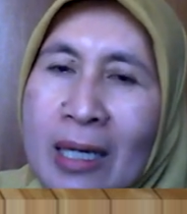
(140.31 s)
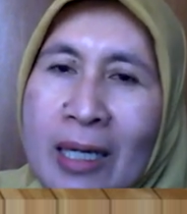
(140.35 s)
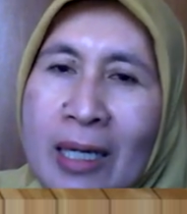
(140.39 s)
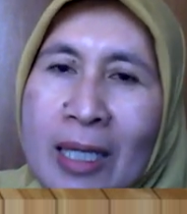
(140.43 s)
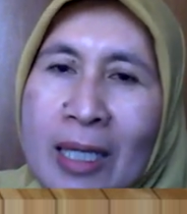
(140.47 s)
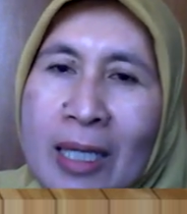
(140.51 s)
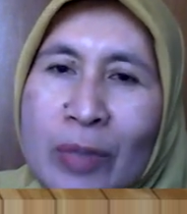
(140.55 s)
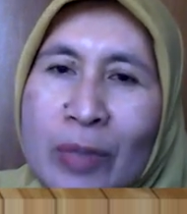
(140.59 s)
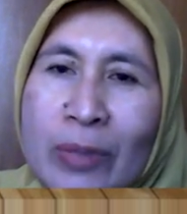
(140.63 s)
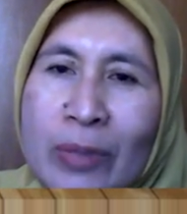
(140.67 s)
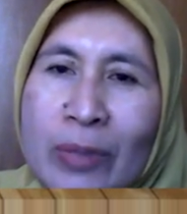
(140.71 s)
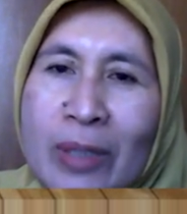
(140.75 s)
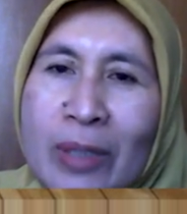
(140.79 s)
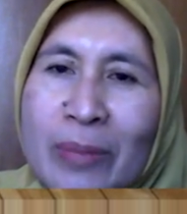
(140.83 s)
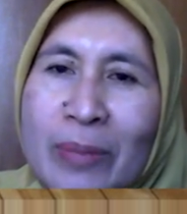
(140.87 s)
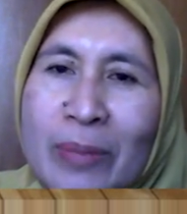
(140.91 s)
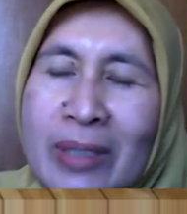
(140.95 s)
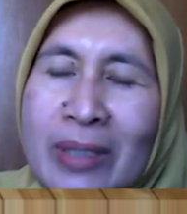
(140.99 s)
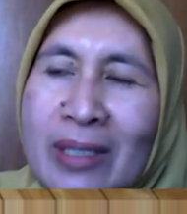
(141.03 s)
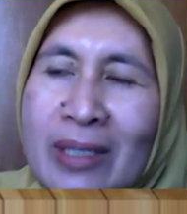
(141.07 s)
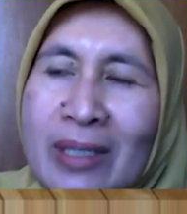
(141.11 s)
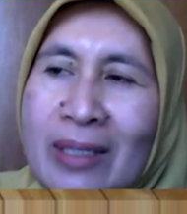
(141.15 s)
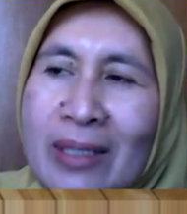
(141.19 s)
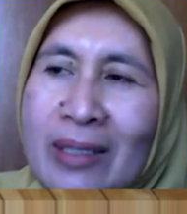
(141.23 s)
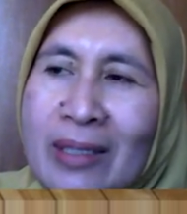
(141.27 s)
It will
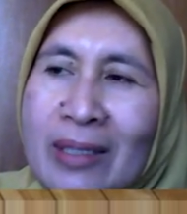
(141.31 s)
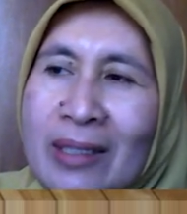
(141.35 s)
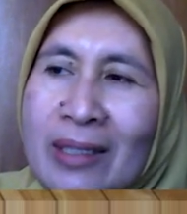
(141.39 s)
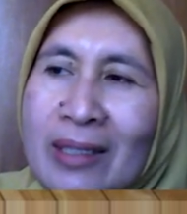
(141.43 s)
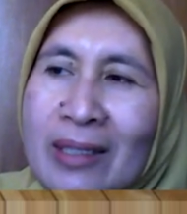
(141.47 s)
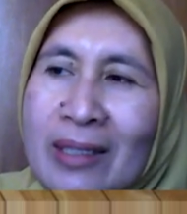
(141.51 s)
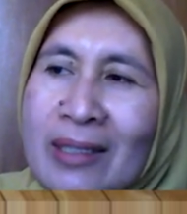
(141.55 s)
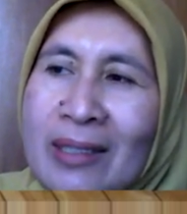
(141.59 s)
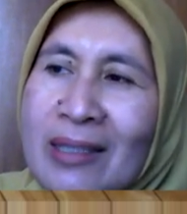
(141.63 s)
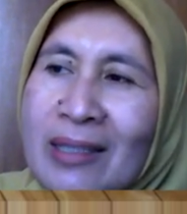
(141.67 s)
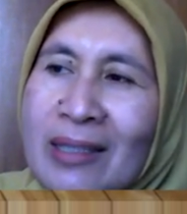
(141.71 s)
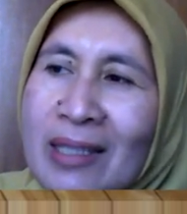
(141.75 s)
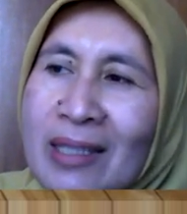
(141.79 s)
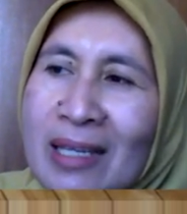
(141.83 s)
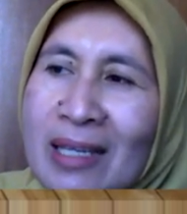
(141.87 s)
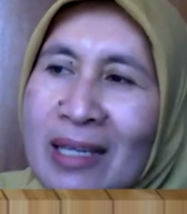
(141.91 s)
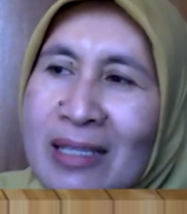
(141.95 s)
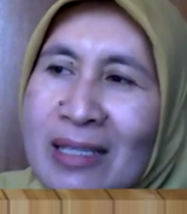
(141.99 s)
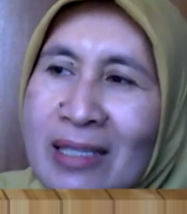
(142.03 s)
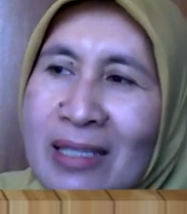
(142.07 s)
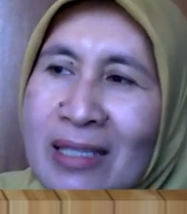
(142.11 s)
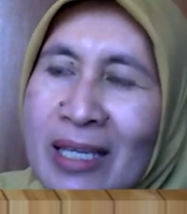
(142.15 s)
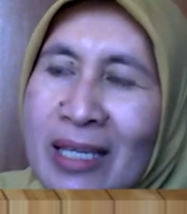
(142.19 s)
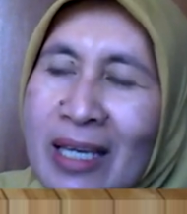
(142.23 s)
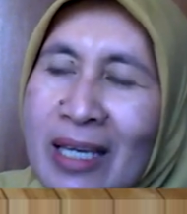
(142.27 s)
be
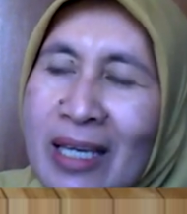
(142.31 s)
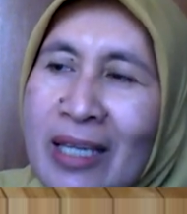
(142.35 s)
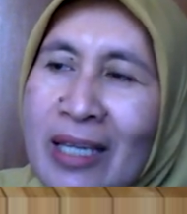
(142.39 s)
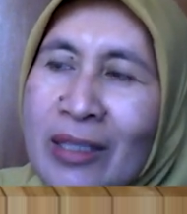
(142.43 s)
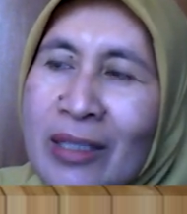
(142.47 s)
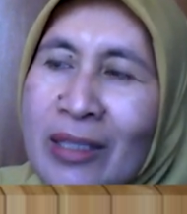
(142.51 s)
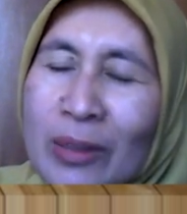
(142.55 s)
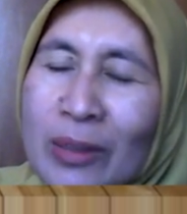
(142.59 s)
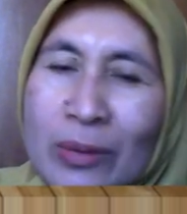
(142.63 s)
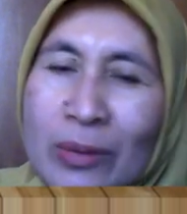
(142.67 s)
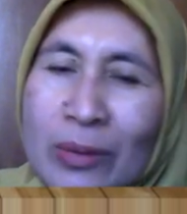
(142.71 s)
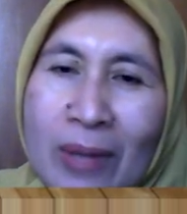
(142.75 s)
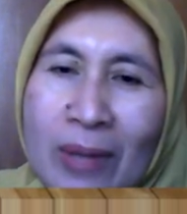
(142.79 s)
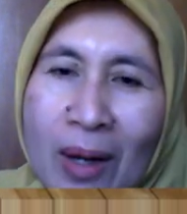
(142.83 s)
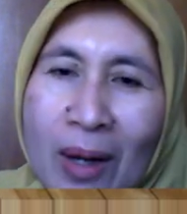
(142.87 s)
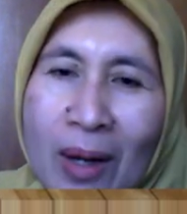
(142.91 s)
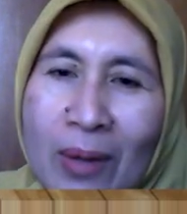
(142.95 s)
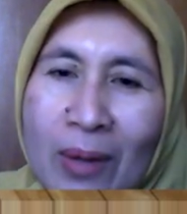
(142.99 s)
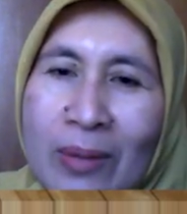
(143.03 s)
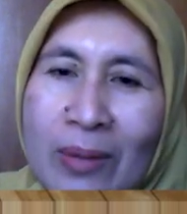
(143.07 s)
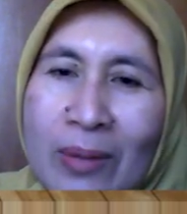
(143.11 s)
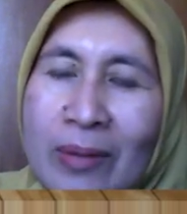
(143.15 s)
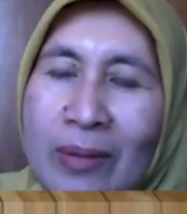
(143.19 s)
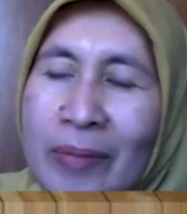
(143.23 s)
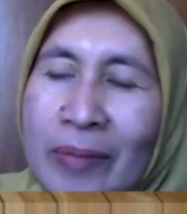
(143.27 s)
interesting to
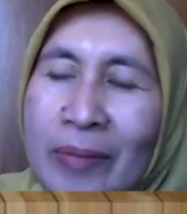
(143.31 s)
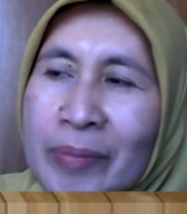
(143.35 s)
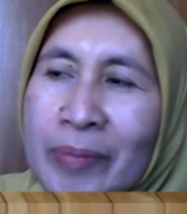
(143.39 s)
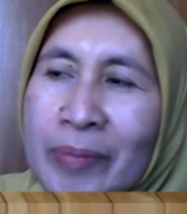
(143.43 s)
know